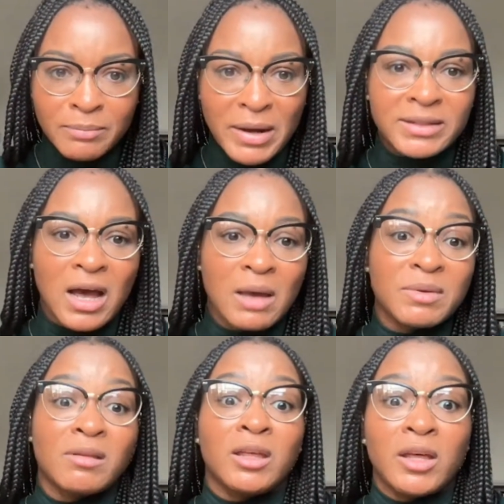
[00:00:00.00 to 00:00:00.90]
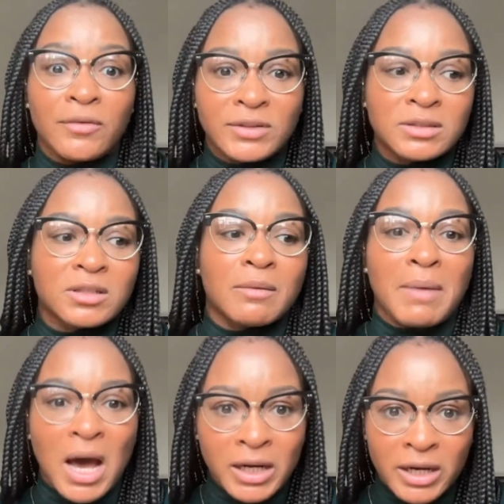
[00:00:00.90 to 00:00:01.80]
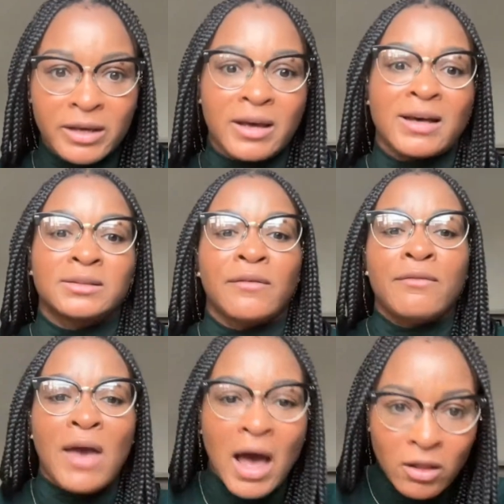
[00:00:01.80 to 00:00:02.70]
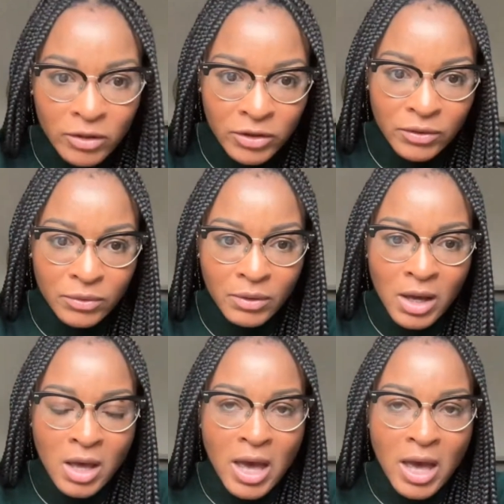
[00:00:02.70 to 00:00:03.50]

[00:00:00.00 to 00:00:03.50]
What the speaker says: My time is a gift, it's a commodity, it has a value.